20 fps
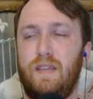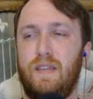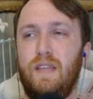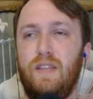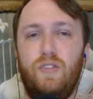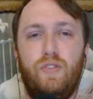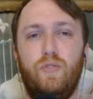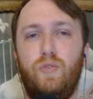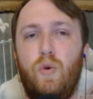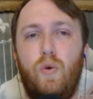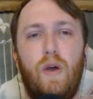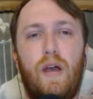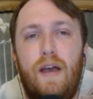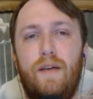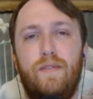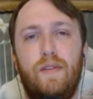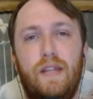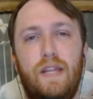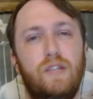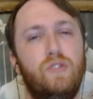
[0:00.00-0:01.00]
again, you don't have
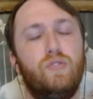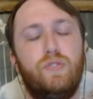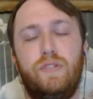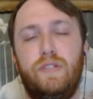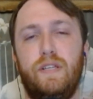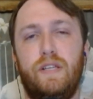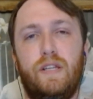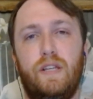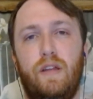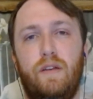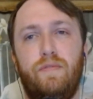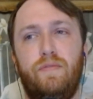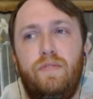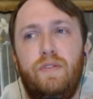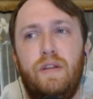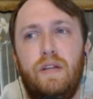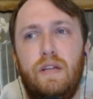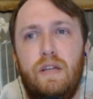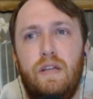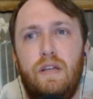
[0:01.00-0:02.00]
an interesting enough
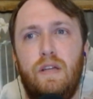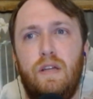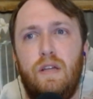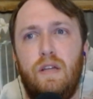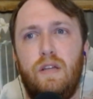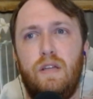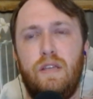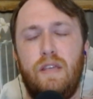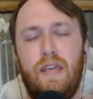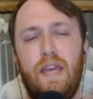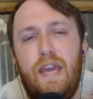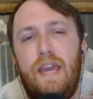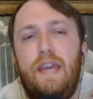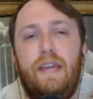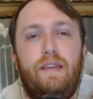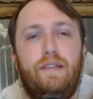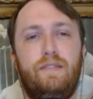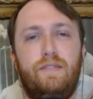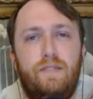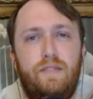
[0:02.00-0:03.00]

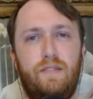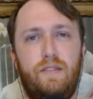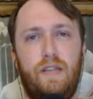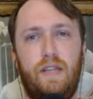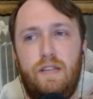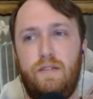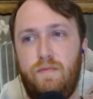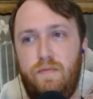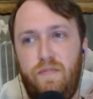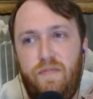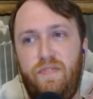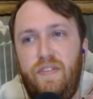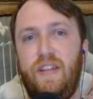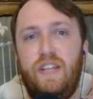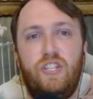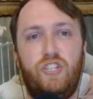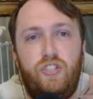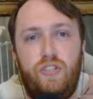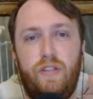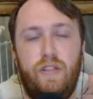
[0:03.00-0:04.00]
case and
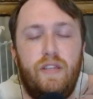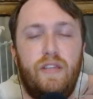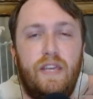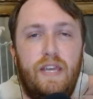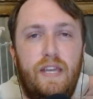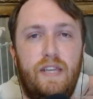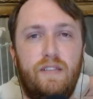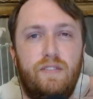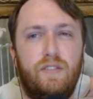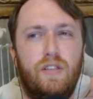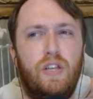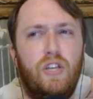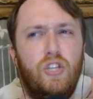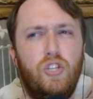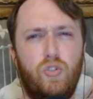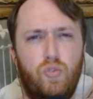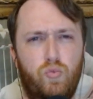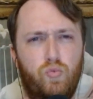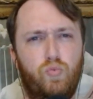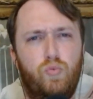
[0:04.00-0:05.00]
finish to the case
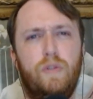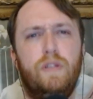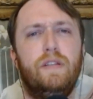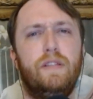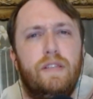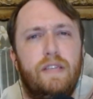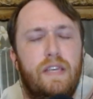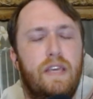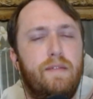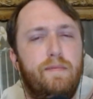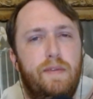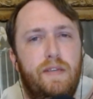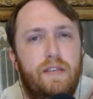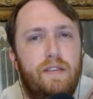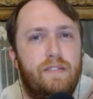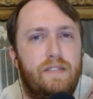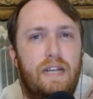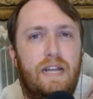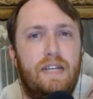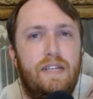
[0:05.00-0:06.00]
to really get me
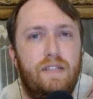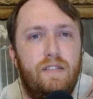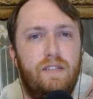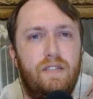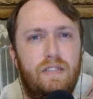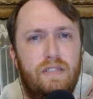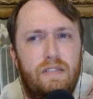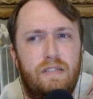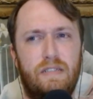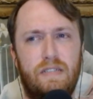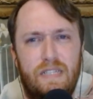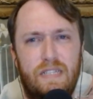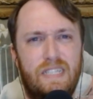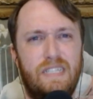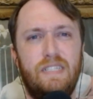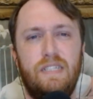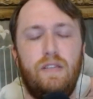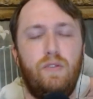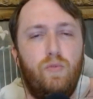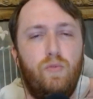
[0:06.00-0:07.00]
excited to to
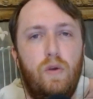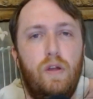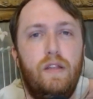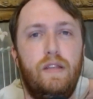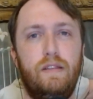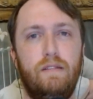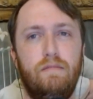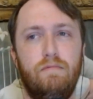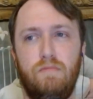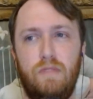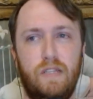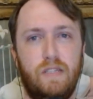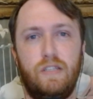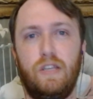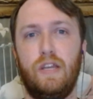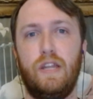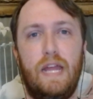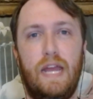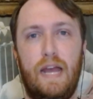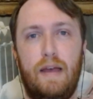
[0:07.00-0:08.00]
see what is
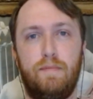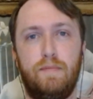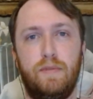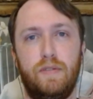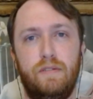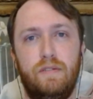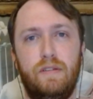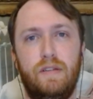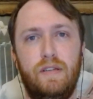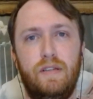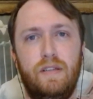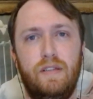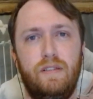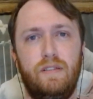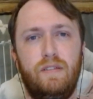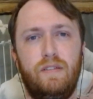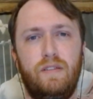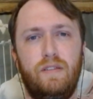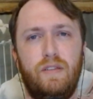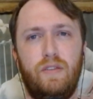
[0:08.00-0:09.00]
going to happen.
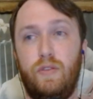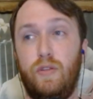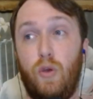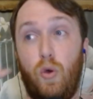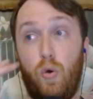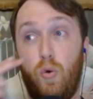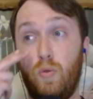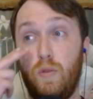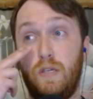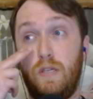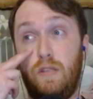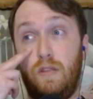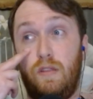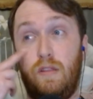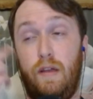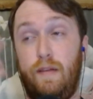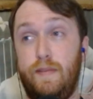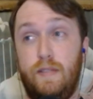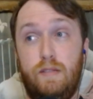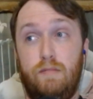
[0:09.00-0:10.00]
You know, the only,
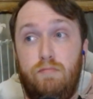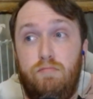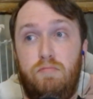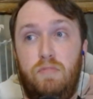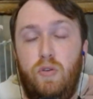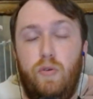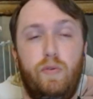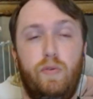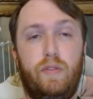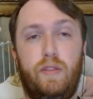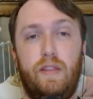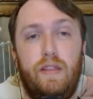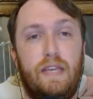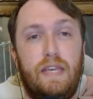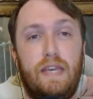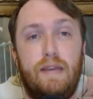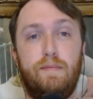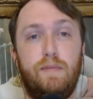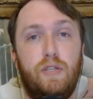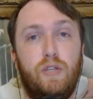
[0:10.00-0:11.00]
I mean, the only thing that
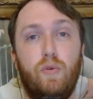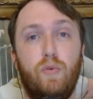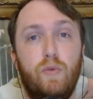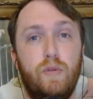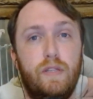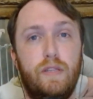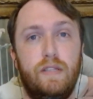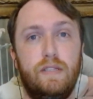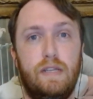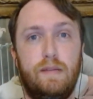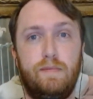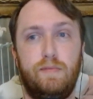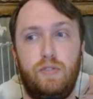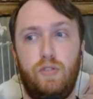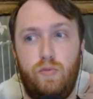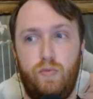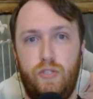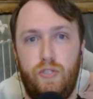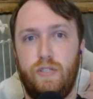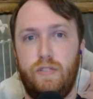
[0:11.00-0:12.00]
kept me going in this
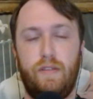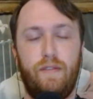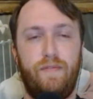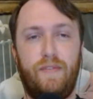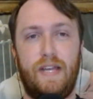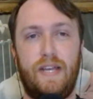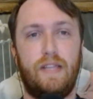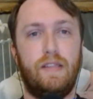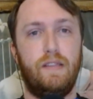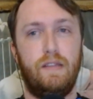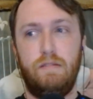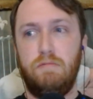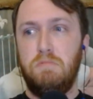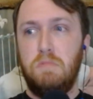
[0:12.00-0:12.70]
episode was just the fact that